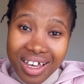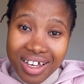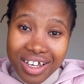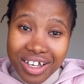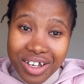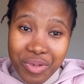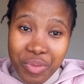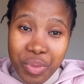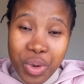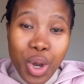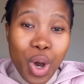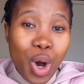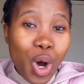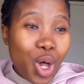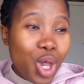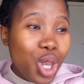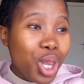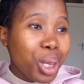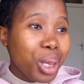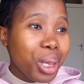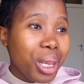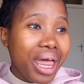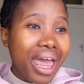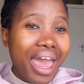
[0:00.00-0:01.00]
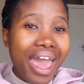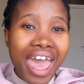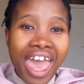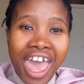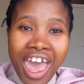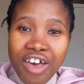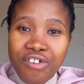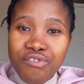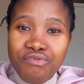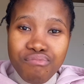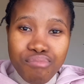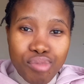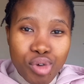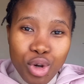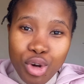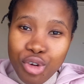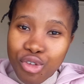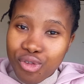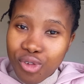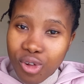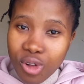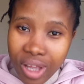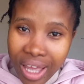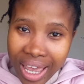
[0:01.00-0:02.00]
We all have
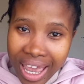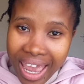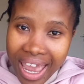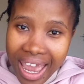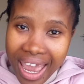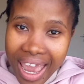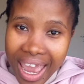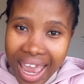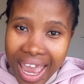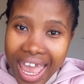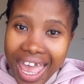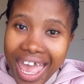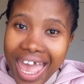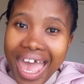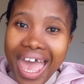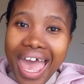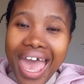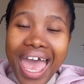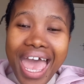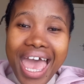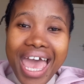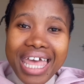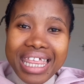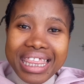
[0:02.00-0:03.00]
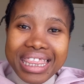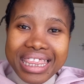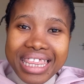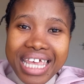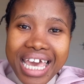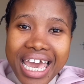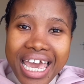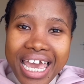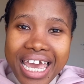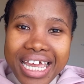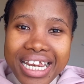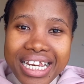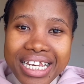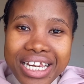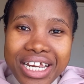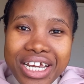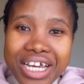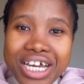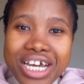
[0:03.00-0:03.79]
beautiful hair. And then